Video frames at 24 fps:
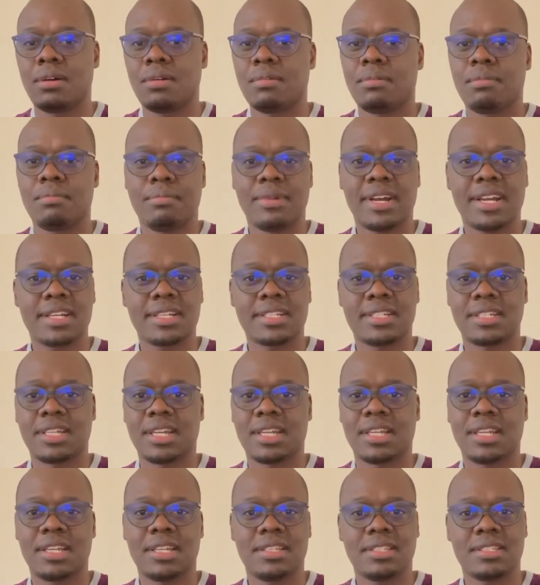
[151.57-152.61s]
marketing
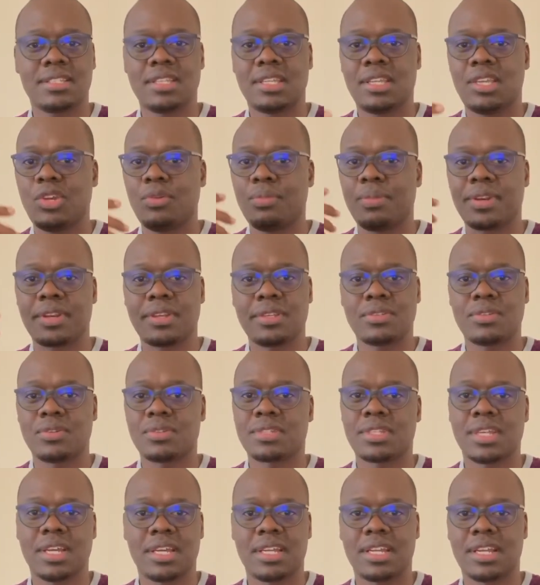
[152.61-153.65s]
analyst, human resource
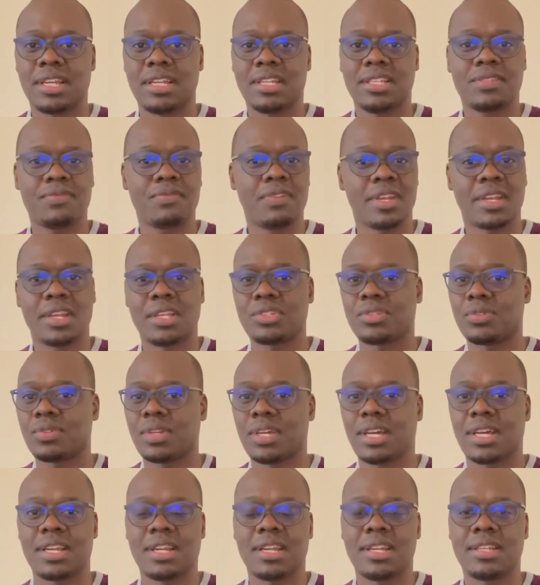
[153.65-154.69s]
analyst, financial
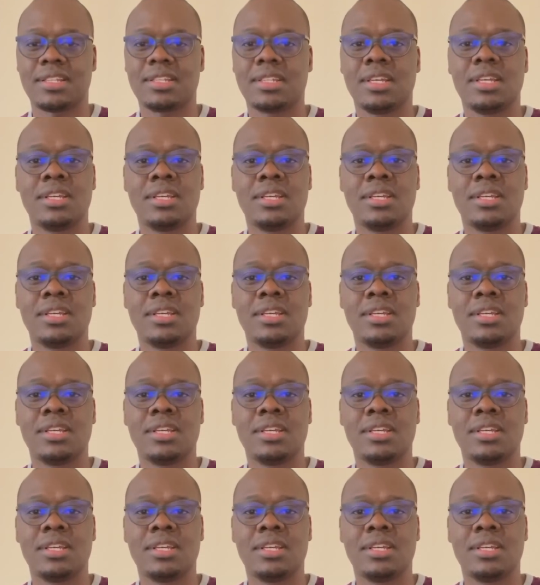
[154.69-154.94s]
analyst.